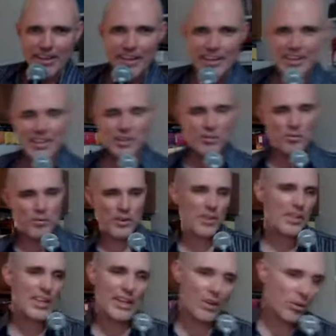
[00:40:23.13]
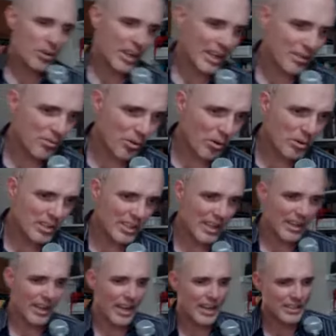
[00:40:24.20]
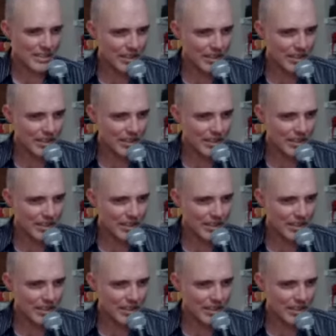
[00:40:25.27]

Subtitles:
Can you feel that? Okay, throw in that last.